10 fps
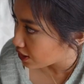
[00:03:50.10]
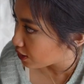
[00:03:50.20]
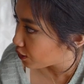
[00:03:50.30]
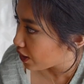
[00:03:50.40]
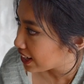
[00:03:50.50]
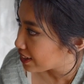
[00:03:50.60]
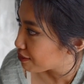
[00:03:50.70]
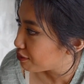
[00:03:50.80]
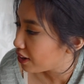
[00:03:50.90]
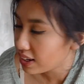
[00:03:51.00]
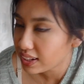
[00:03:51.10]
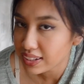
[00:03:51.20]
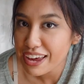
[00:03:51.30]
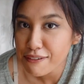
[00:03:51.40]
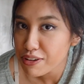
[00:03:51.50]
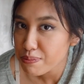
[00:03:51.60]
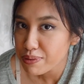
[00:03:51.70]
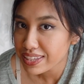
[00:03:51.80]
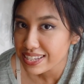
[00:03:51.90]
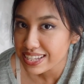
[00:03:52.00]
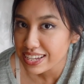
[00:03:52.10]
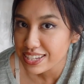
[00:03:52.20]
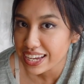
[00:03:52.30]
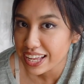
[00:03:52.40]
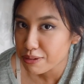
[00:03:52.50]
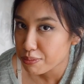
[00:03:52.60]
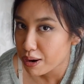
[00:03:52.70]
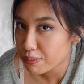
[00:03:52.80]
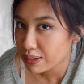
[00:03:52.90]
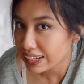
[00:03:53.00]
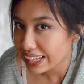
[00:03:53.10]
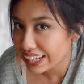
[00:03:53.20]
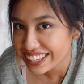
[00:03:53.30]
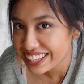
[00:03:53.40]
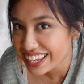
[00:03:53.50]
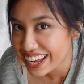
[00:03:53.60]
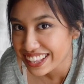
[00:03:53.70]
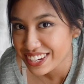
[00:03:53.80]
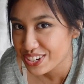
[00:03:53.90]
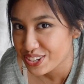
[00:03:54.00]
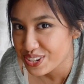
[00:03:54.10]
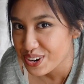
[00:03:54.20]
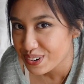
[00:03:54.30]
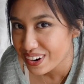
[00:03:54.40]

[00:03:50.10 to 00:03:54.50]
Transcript: gonna grind and fall. If we put this thing together properly, nothing should go